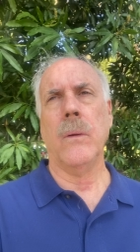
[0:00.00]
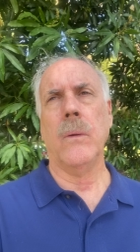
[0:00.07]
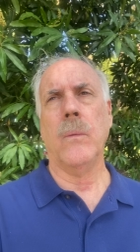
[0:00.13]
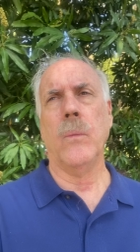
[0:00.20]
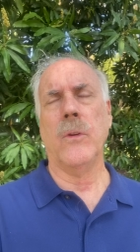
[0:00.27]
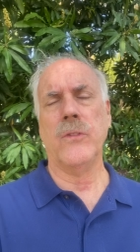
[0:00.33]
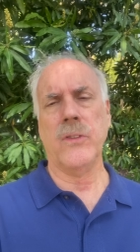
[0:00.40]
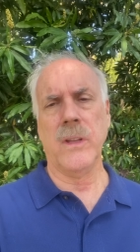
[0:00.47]

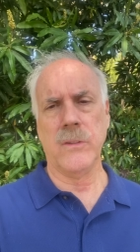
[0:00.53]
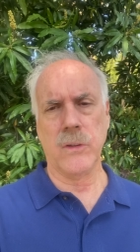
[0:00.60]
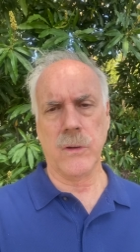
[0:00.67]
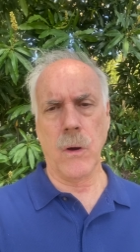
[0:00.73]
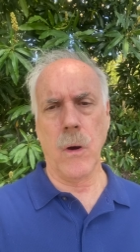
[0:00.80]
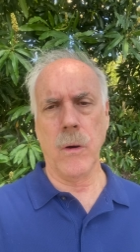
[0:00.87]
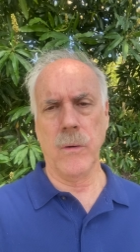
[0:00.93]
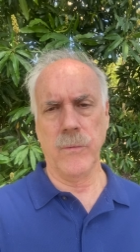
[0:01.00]
was sent to
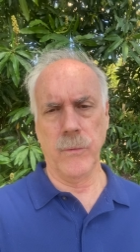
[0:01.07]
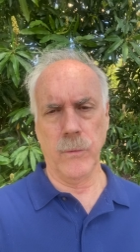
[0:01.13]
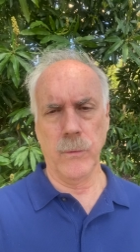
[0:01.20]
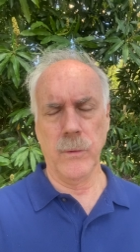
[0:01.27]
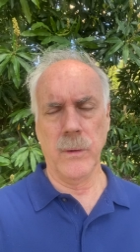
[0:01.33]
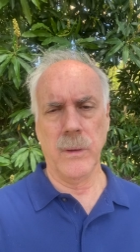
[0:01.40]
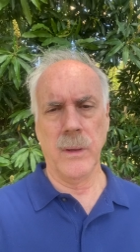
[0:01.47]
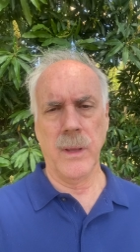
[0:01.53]

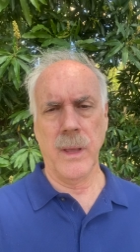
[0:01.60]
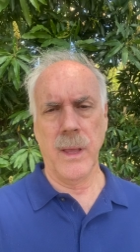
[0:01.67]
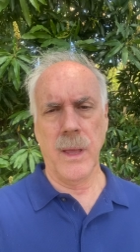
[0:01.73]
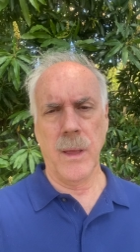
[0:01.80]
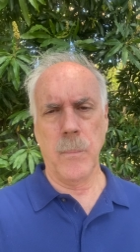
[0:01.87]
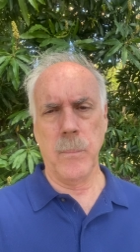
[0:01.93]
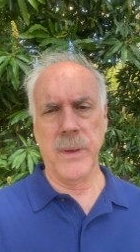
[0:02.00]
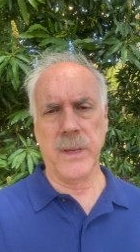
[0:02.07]
Carver
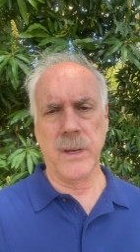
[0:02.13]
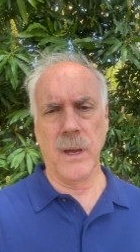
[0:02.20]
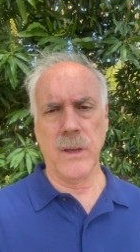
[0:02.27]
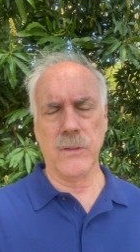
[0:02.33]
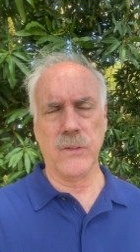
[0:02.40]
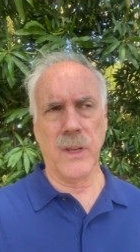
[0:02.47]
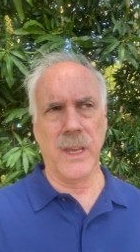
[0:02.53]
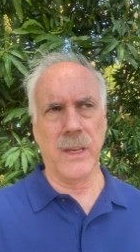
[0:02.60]

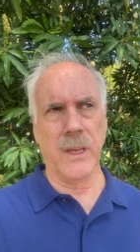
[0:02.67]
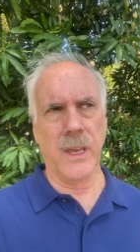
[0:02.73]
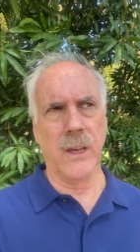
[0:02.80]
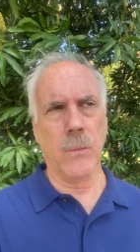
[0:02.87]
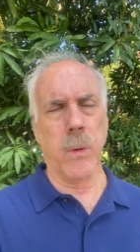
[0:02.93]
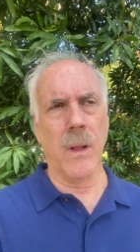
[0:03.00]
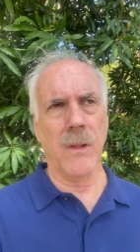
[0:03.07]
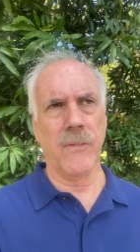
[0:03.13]
because he
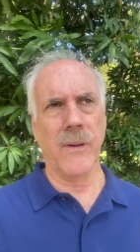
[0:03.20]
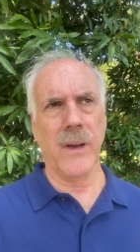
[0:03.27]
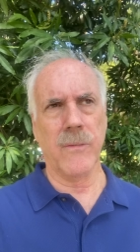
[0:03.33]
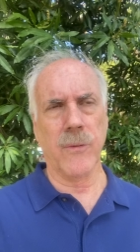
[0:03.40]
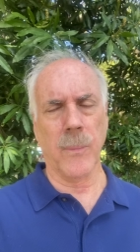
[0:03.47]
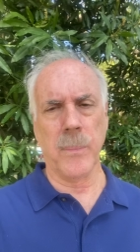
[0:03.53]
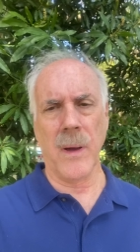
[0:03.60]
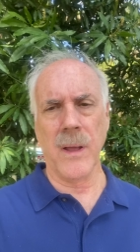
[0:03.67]
qualified
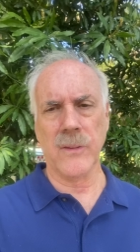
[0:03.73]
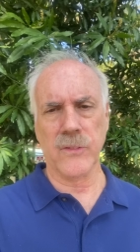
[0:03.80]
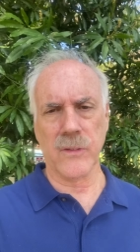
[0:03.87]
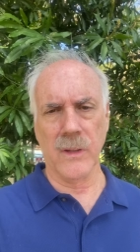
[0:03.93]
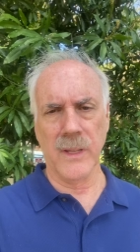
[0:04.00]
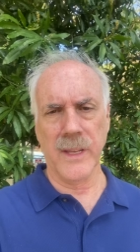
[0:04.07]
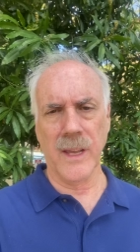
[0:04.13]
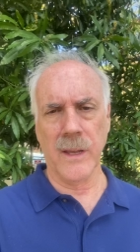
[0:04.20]
for Ponce
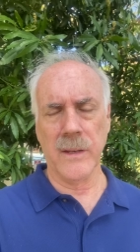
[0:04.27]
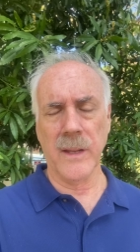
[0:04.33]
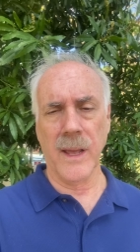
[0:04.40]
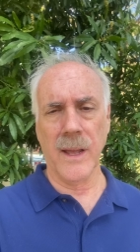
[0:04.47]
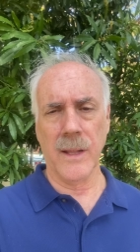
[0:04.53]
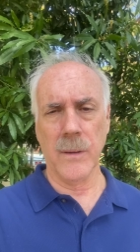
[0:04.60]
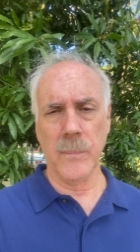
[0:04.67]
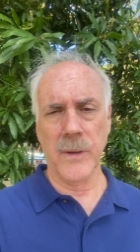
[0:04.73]
de Leon
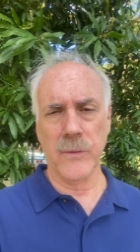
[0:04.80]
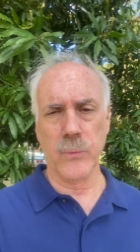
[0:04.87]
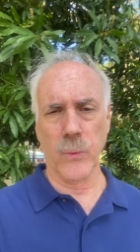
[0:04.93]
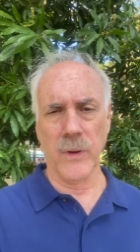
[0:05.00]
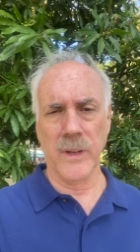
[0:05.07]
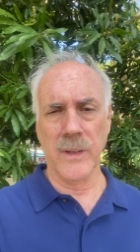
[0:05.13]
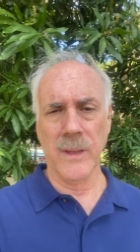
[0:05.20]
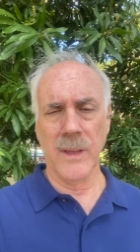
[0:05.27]

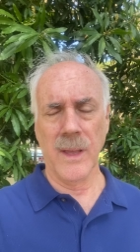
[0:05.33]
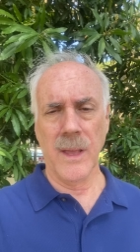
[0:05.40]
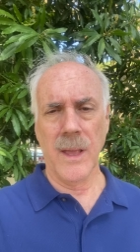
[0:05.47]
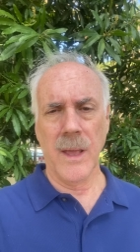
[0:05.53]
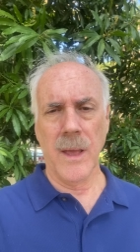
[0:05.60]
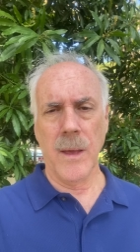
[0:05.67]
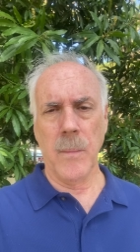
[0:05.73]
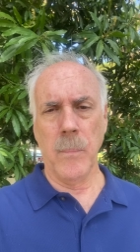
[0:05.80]
Elementary,
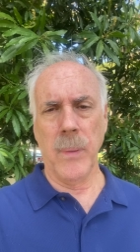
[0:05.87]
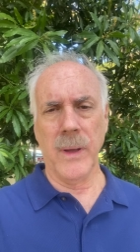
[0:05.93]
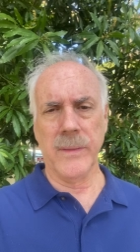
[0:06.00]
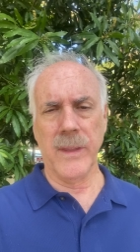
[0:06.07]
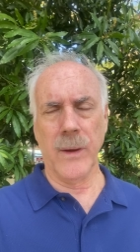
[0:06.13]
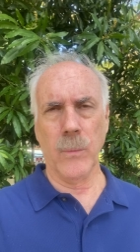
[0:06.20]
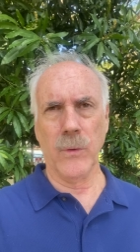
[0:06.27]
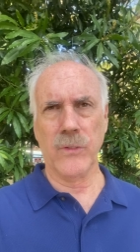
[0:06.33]
but
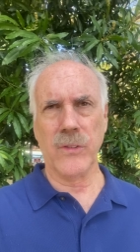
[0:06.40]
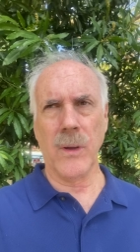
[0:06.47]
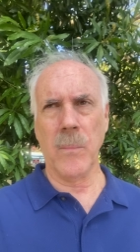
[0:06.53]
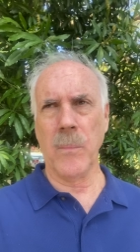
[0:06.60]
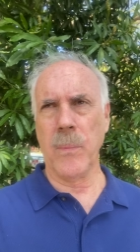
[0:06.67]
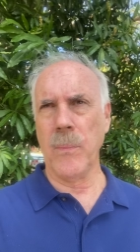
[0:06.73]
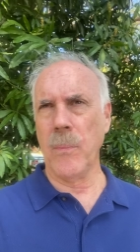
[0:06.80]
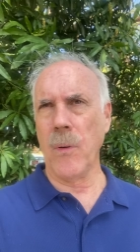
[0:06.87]
there were
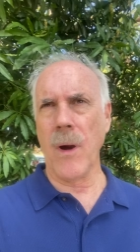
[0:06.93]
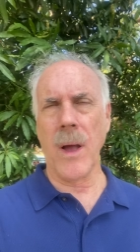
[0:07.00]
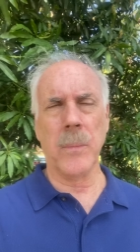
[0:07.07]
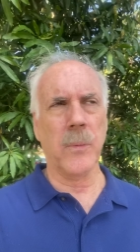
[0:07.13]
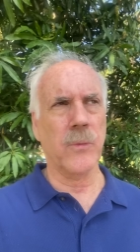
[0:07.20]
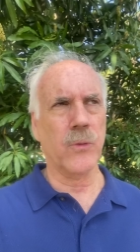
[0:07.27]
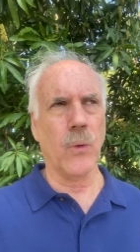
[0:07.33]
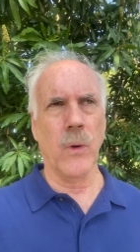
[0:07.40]
some
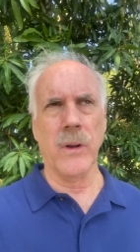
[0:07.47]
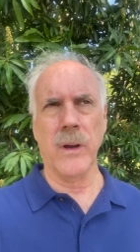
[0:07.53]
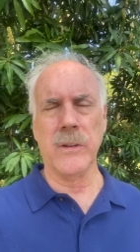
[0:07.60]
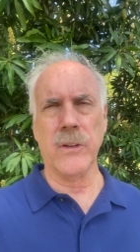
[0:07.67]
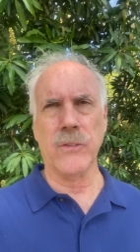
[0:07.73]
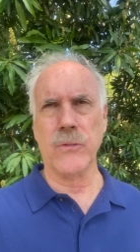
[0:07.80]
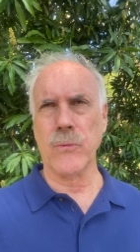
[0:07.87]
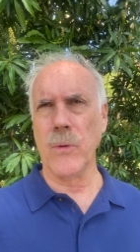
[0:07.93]
problems going on,
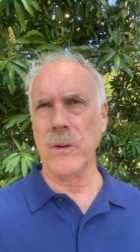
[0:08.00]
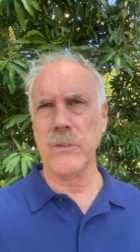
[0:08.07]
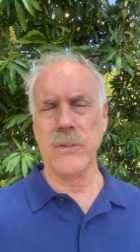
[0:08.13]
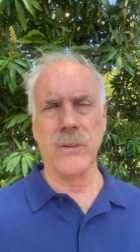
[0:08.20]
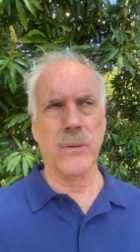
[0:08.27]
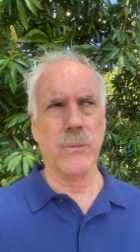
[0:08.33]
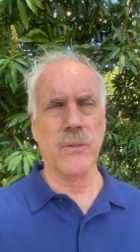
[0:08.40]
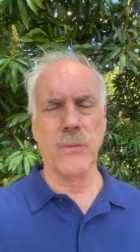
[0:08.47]

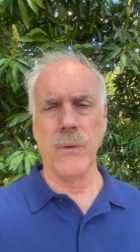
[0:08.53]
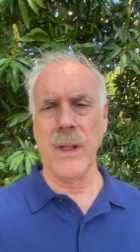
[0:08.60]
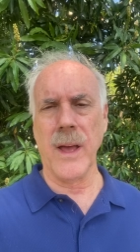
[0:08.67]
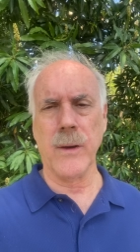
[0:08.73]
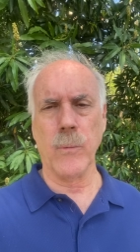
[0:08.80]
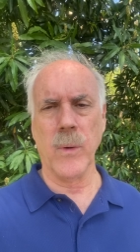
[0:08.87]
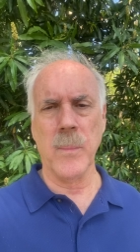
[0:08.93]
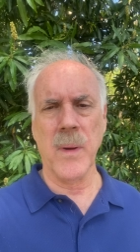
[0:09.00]
construction, it was full,
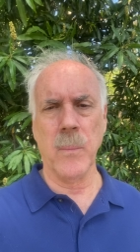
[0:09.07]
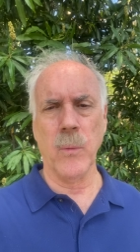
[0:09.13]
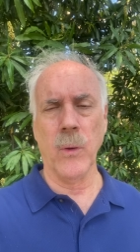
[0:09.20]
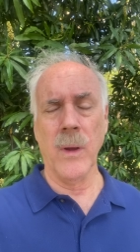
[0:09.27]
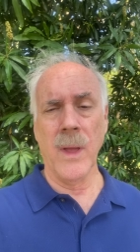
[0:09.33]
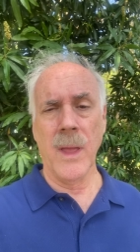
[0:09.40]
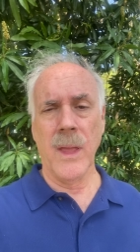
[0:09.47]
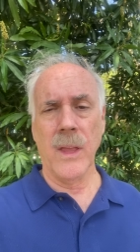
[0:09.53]
I don't remember.
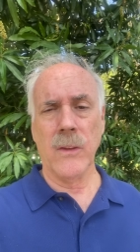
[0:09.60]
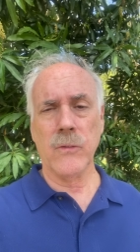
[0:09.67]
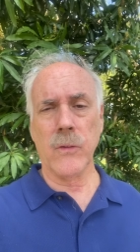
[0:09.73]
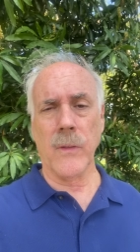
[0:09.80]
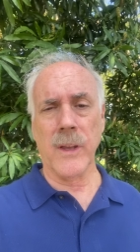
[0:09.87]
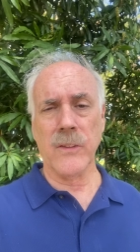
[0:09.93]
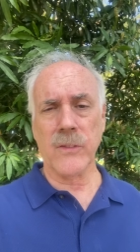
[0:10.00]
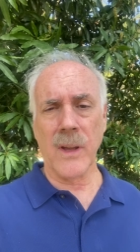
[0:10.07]

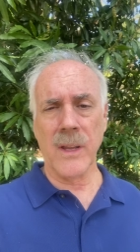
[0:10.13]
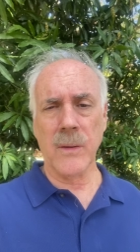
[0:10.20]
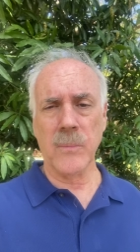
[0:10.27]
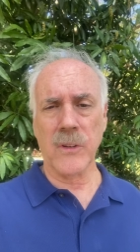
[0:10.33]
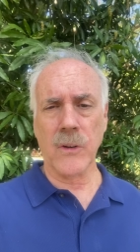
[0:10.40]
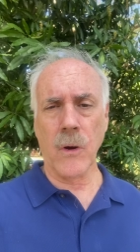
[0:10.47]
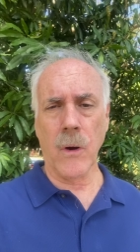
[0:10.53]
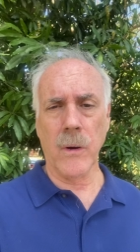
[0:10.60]
So they assigned him
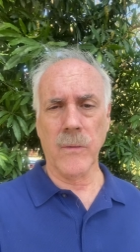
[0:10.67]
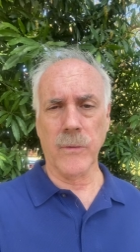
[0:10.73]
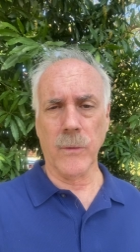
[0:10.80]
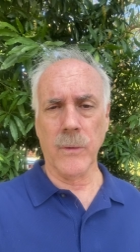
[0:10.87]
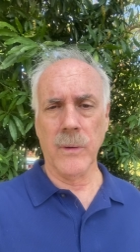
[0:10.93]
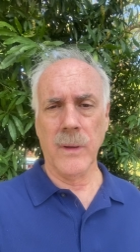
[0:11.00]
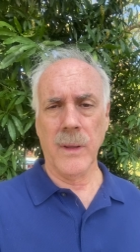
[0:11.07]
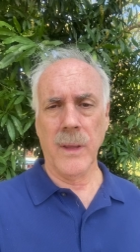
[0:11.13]
to Carver.
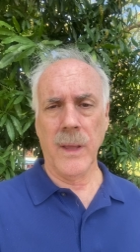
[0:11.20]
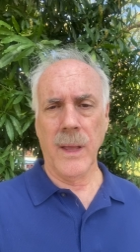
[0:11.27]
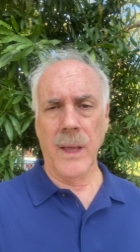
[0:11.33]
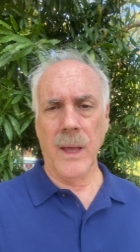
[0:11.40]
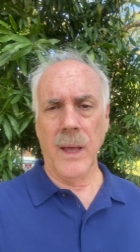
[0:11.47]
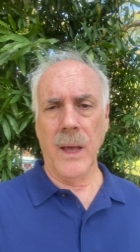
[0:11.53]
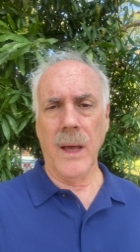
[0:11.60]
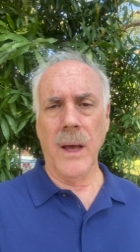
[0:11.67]

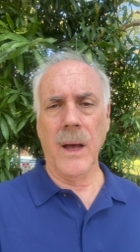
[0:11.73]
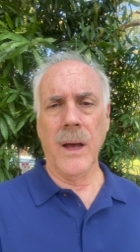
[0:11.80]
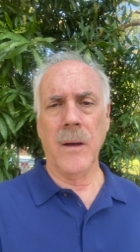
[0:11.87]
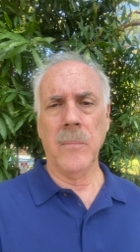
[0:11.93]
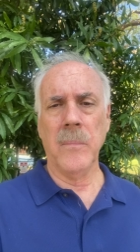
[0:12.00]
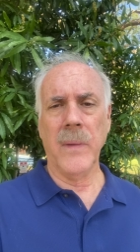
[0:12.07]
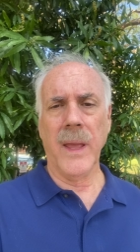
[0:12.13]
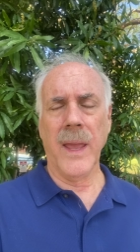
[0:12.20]

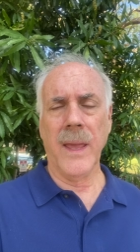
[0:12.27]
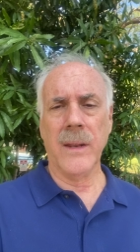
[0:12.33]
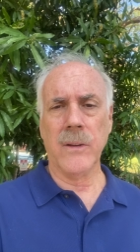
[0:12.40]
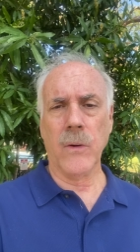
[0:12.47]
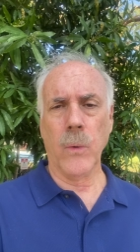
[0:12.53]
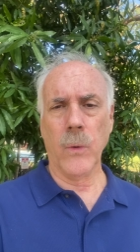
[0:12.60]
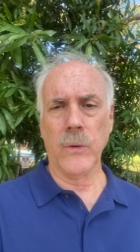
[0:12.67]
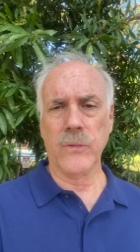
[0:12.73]
And of
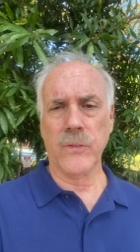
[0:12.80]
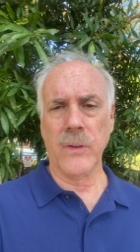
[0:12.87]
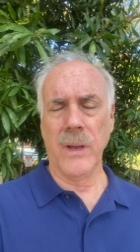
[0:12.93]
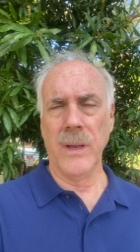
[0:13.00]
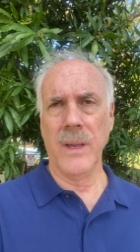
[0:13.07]
course,